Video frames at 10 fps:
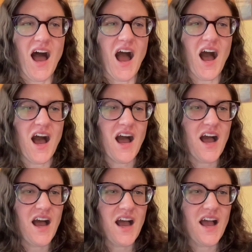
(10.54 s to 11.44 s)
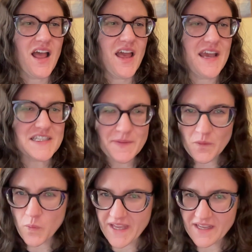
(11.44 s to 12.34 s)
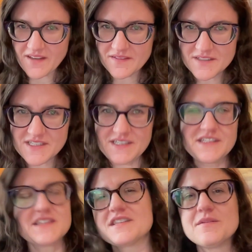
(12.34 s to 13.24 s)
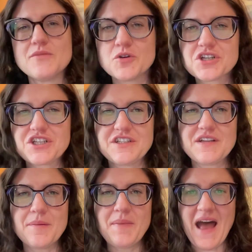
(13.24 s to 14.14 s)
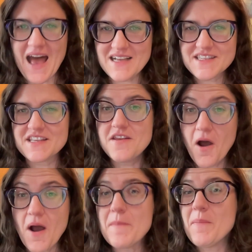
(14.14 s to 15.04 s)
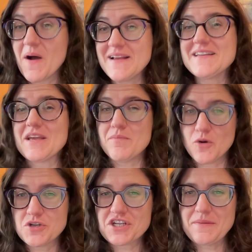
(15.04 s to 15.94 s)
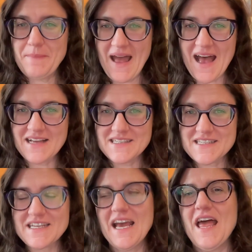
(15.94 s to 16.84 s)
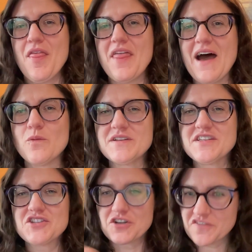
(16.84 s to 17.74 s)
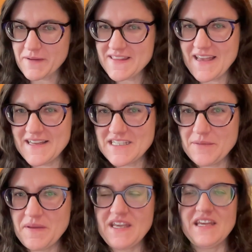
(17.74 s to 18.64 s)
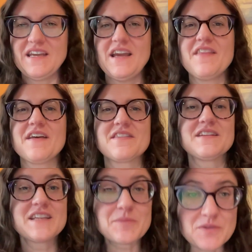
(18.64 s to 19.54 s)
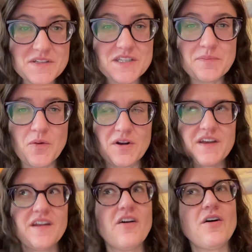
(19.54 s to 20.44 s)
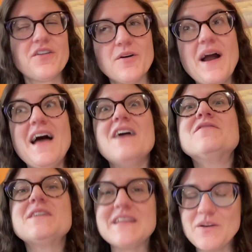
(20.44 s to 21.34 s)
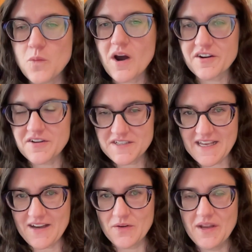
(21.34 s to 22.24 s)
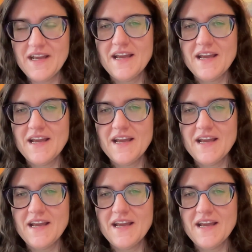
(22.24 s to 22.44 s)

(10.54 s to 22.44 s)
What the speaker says: uh, it's been a week since the motion passed, the non binding motion passed that was served by the NDP that the Liberals supported, although heavily watered down,